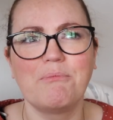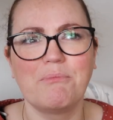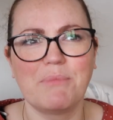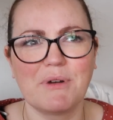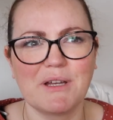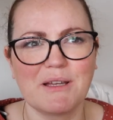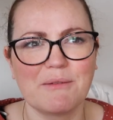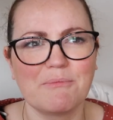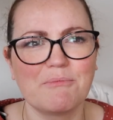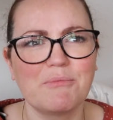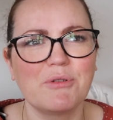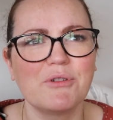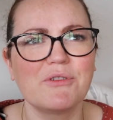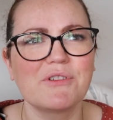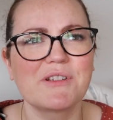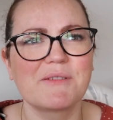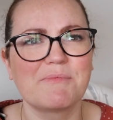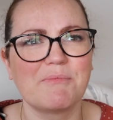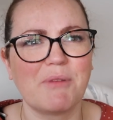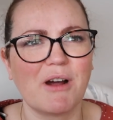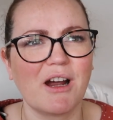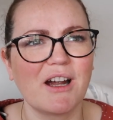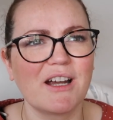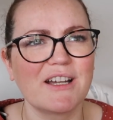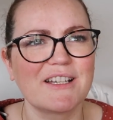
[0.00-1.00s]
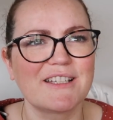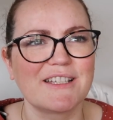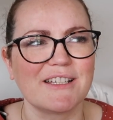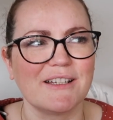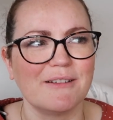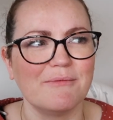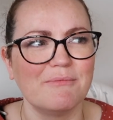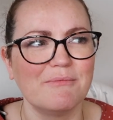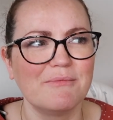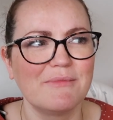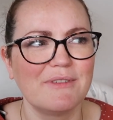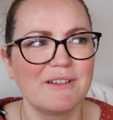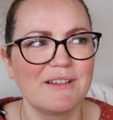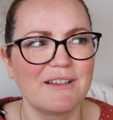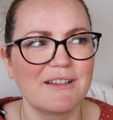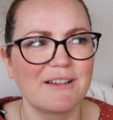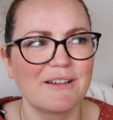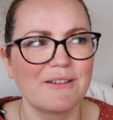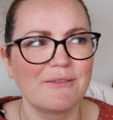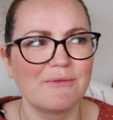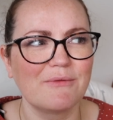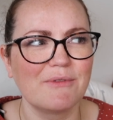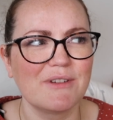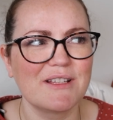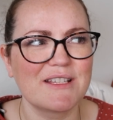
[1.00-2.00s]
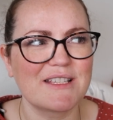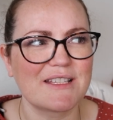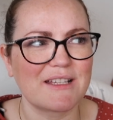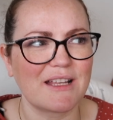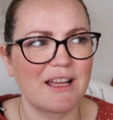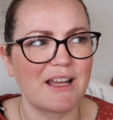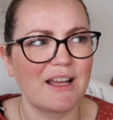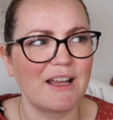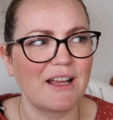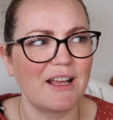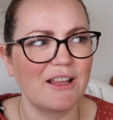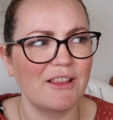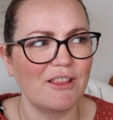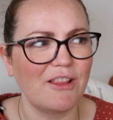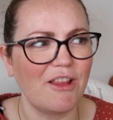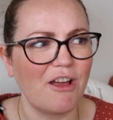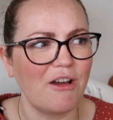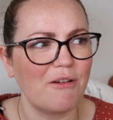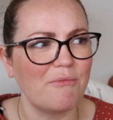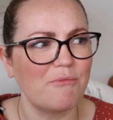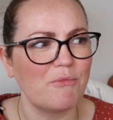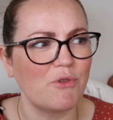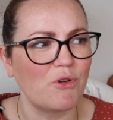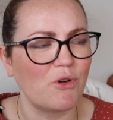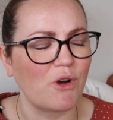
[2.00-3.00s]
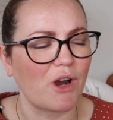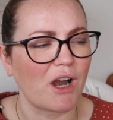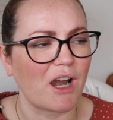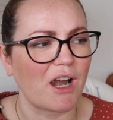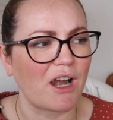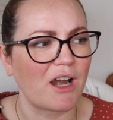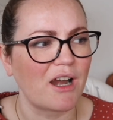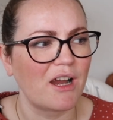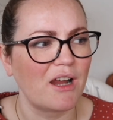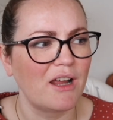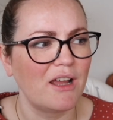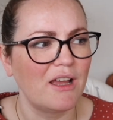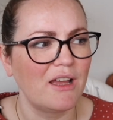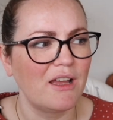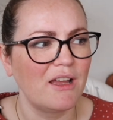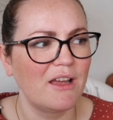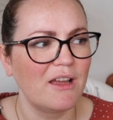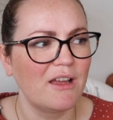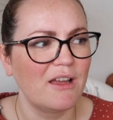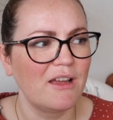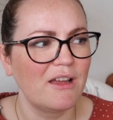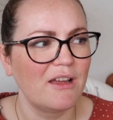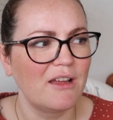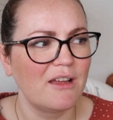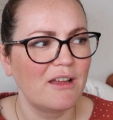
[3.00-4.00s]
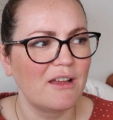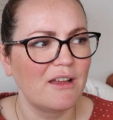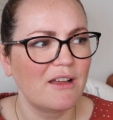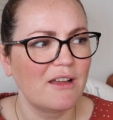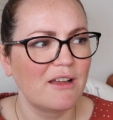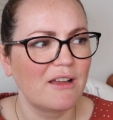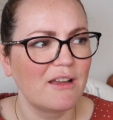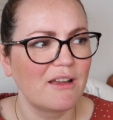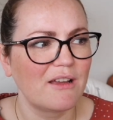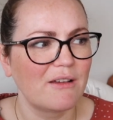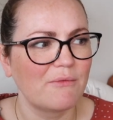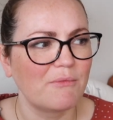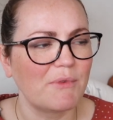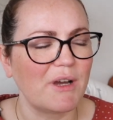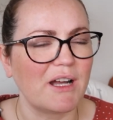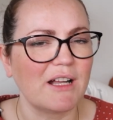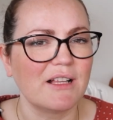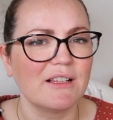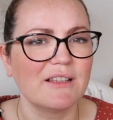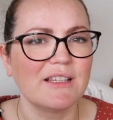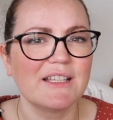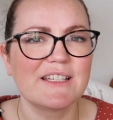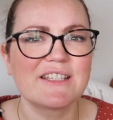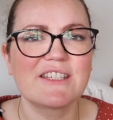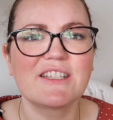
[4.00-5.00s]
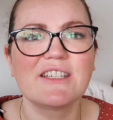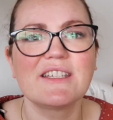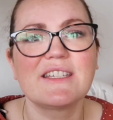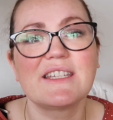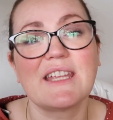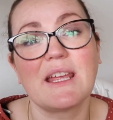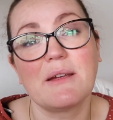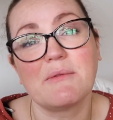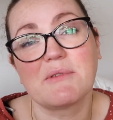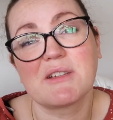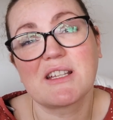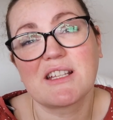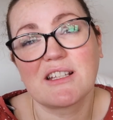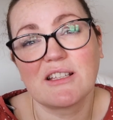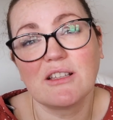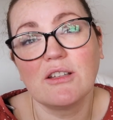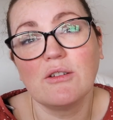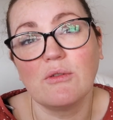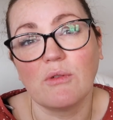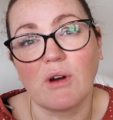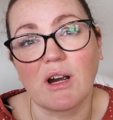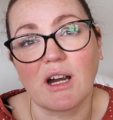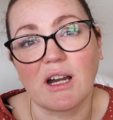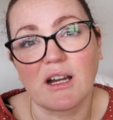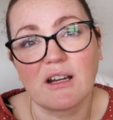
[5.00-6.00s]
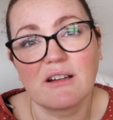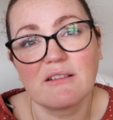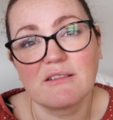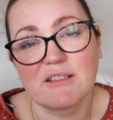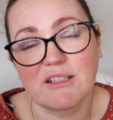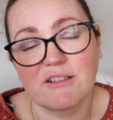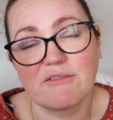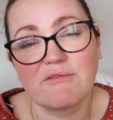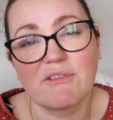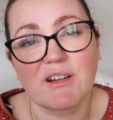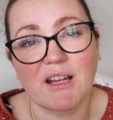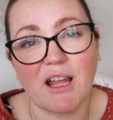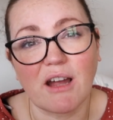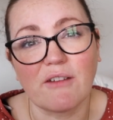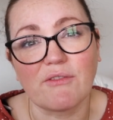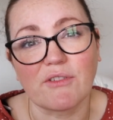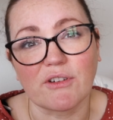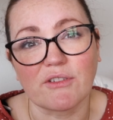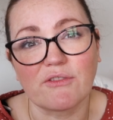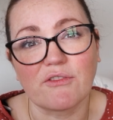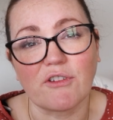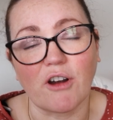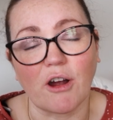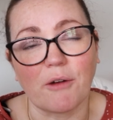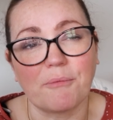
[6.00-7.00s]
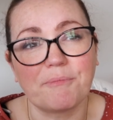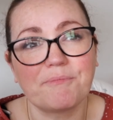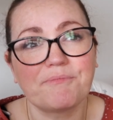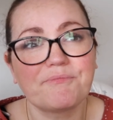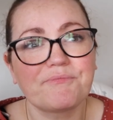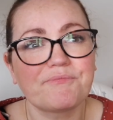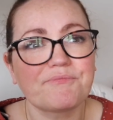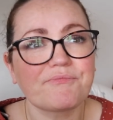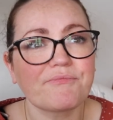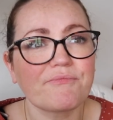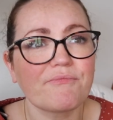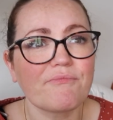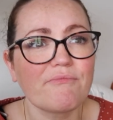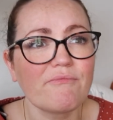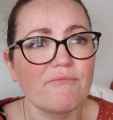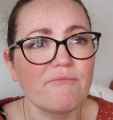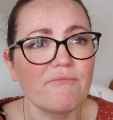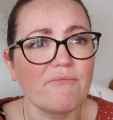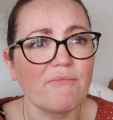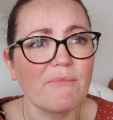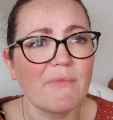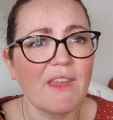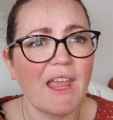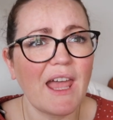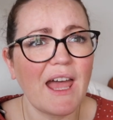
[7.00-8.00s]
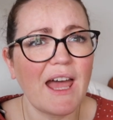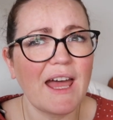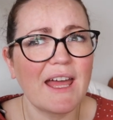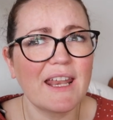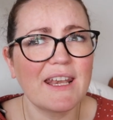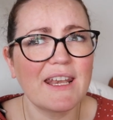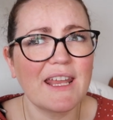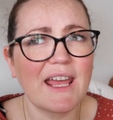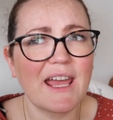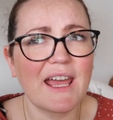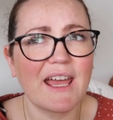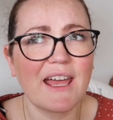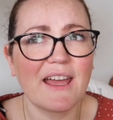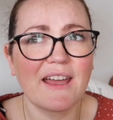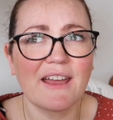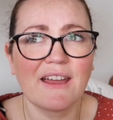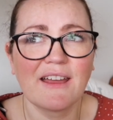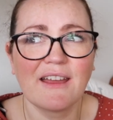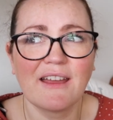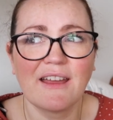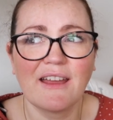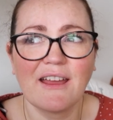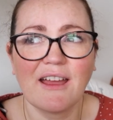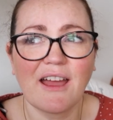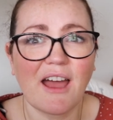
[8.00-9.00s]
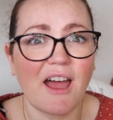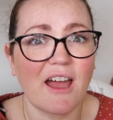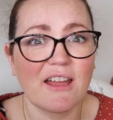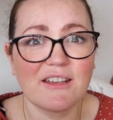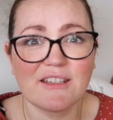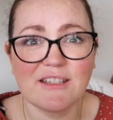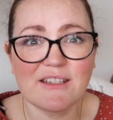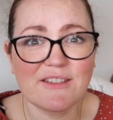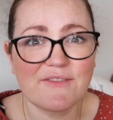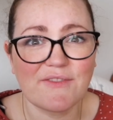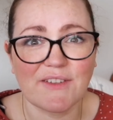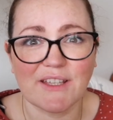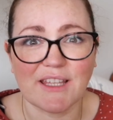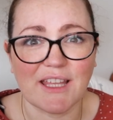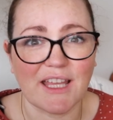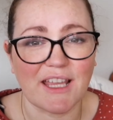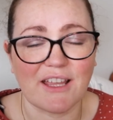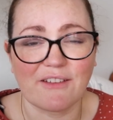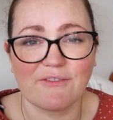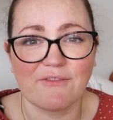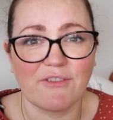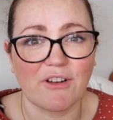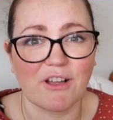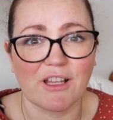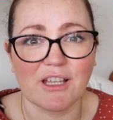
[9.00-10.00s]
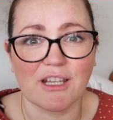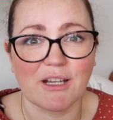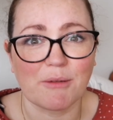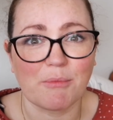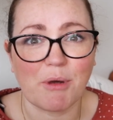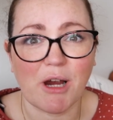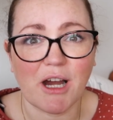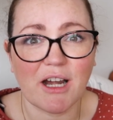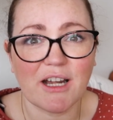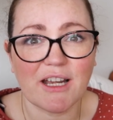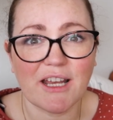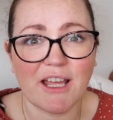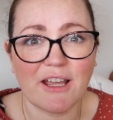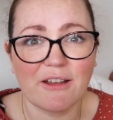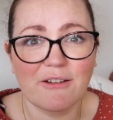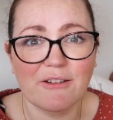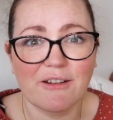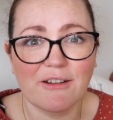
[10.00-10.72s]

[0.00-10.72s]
But postpartum was a lot more, well, let's just say it was slower to recover from. And uh, I just feel like I'm falling apart now.